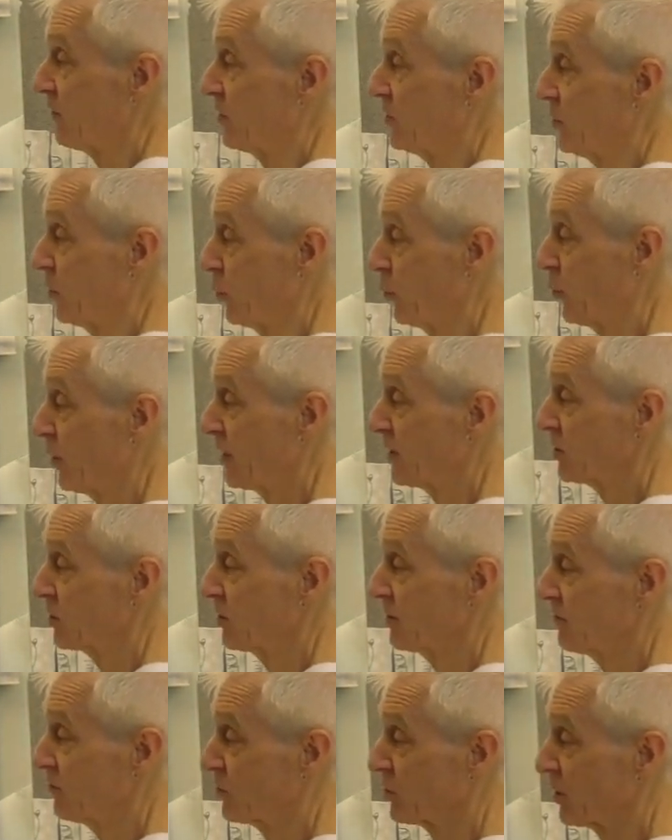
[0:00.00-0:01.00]
the
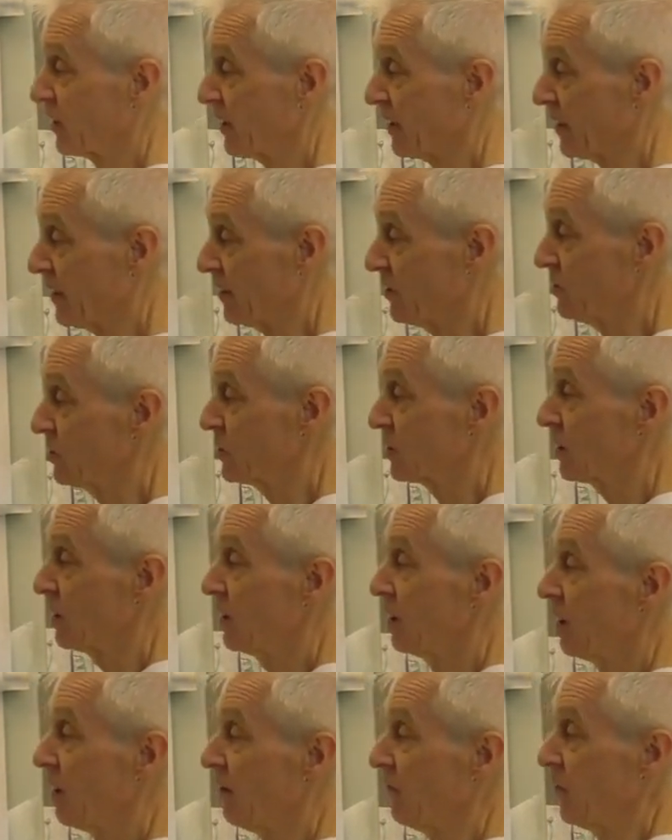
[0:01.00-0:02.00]
direction of change
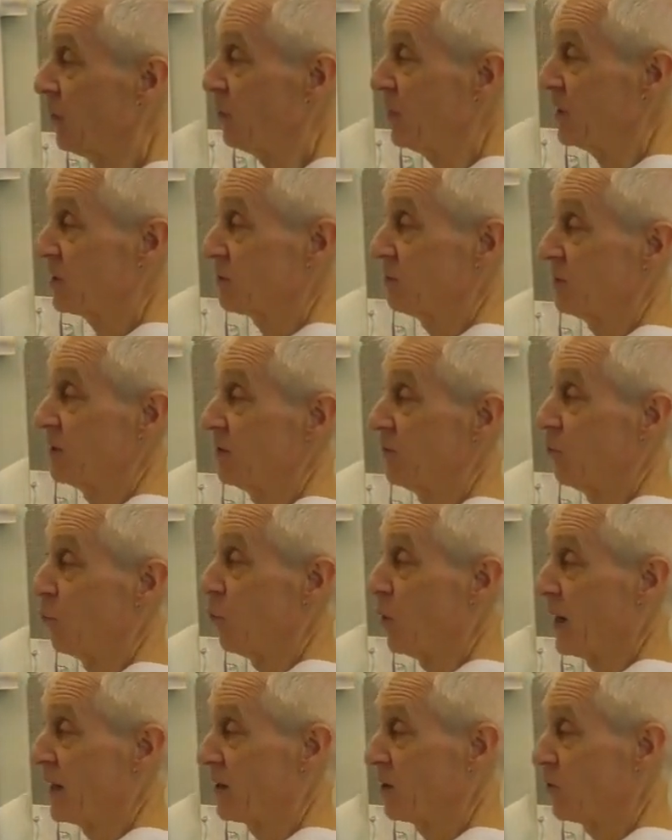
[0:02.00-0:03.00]
of the measurement of
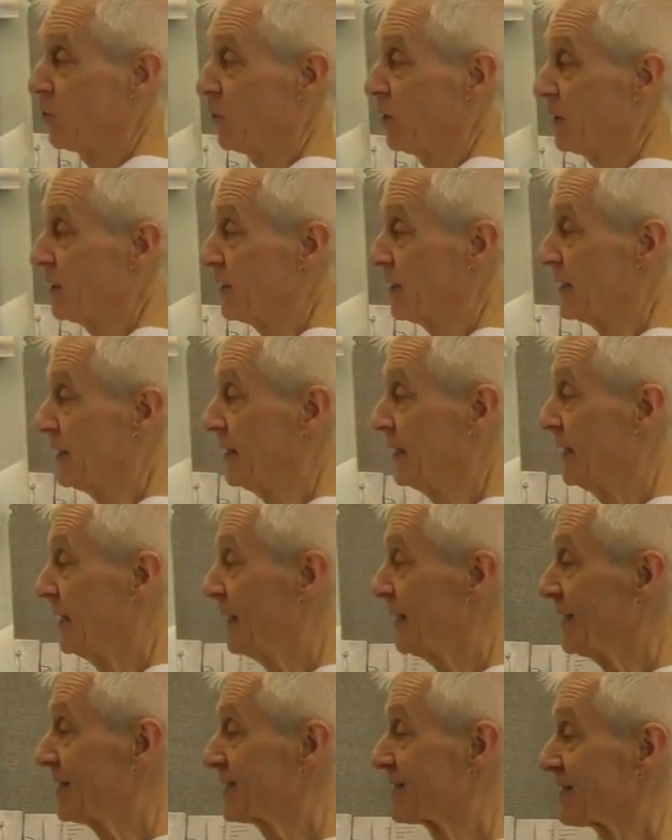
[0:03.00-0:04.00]
one quantity
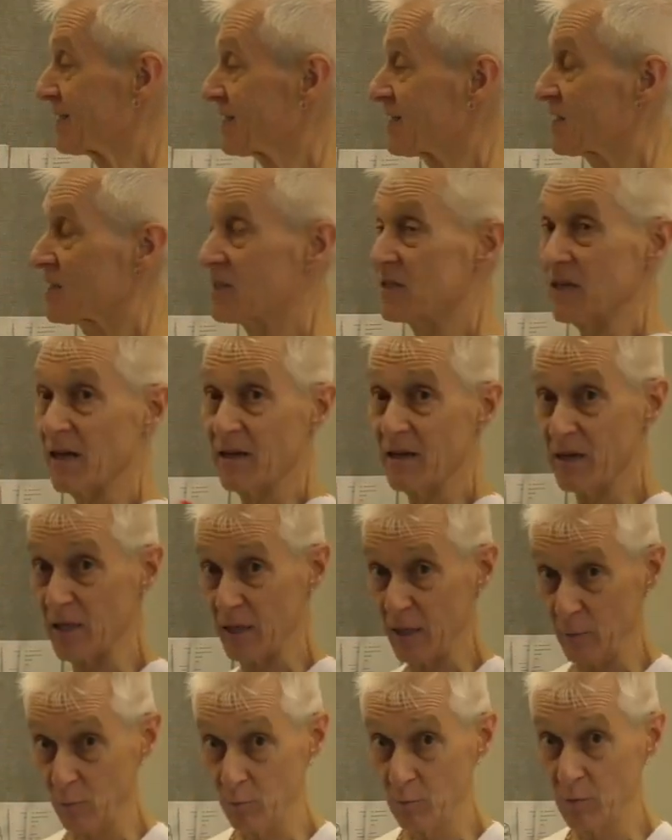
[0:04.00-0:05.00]
is the
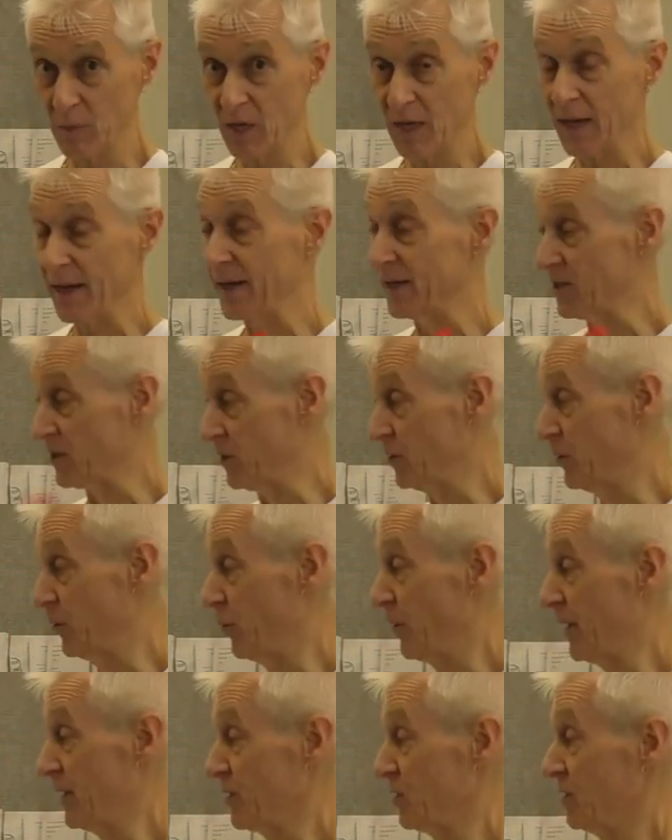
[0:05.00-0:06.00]
same as the
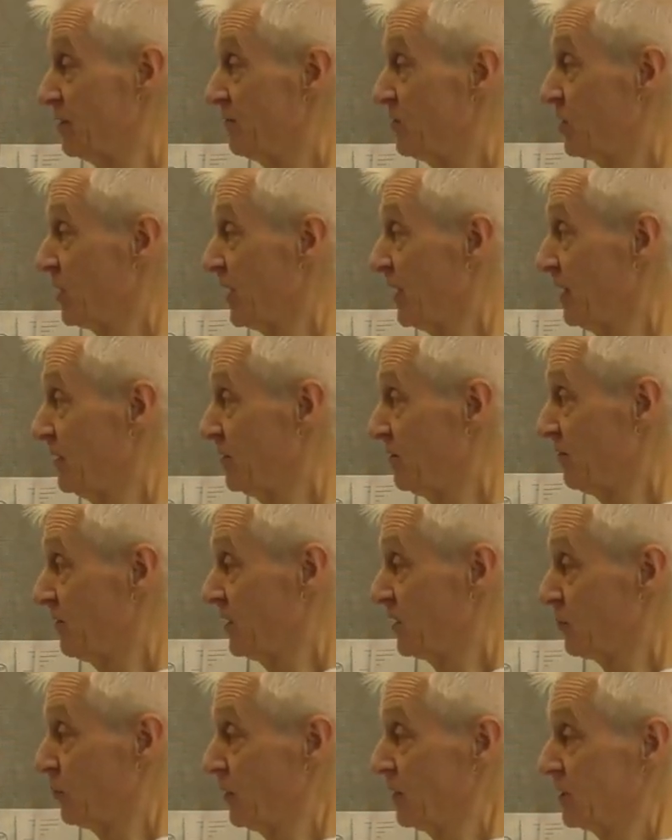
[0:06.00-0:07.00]
direction of change of
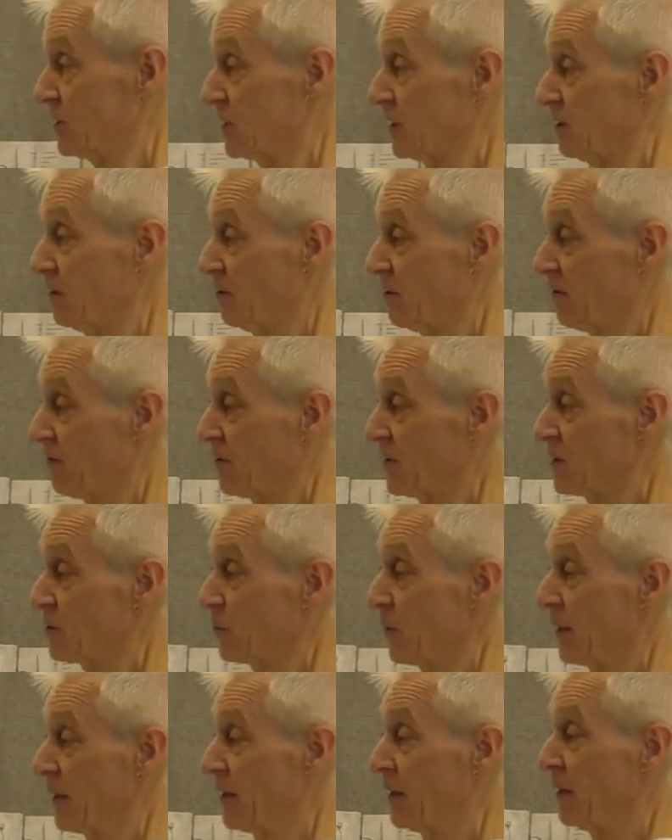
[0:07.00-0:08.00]
this one. So if this
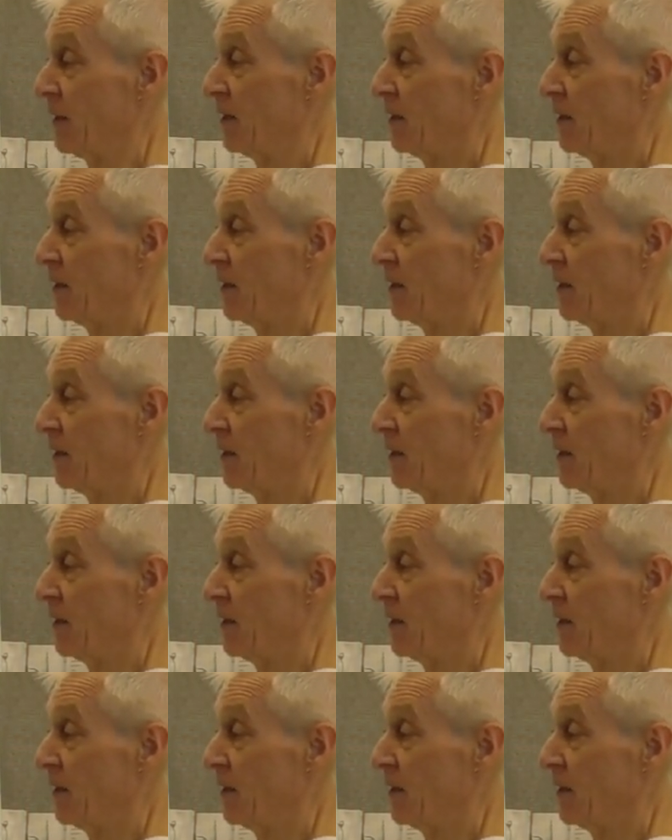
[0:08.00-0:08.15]
one,